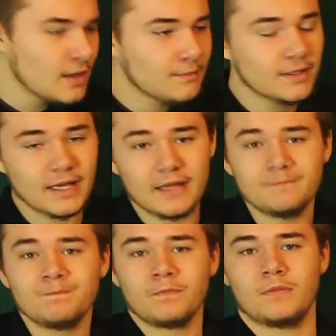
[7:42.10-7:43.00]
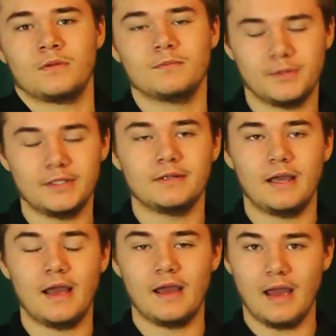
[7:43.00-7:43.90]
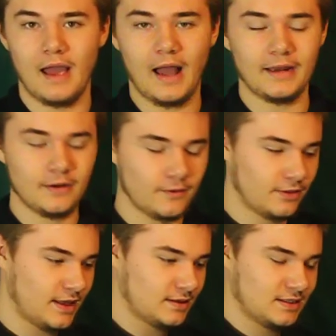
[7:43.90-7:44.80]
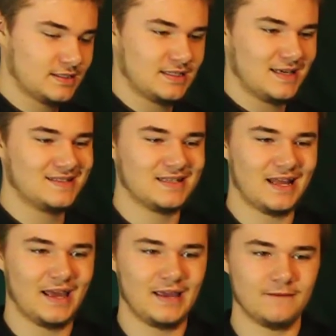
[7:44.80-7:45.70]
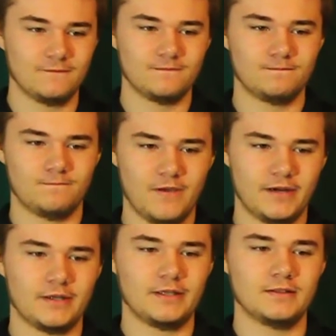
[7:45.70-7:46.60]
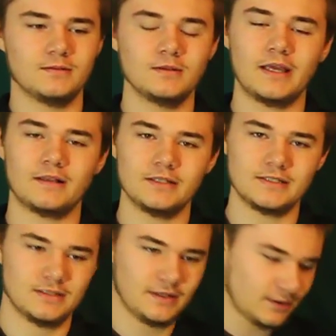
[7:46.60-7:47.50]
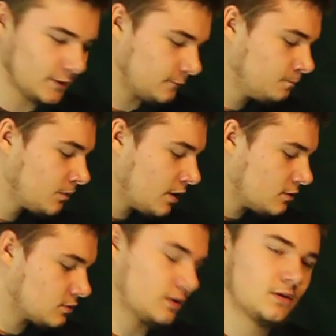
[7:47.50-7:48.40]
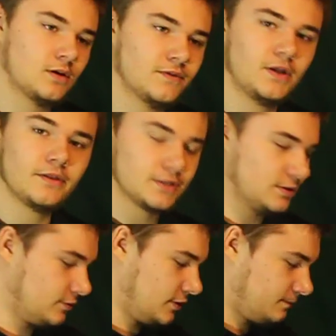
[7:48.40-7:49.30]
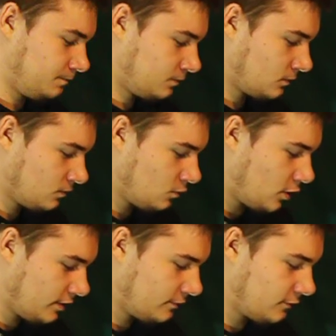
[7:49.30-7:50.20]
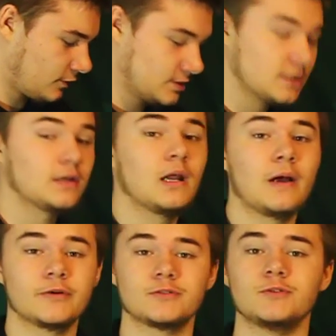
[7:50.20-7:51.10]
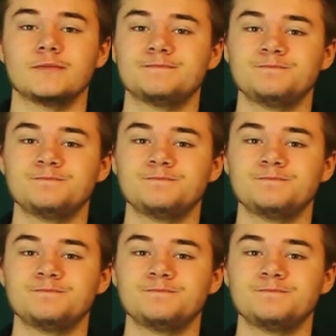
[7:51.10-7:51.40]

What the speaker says: But I know that this isn't a very likely scenario, so I thought of another solution, one focused on our school.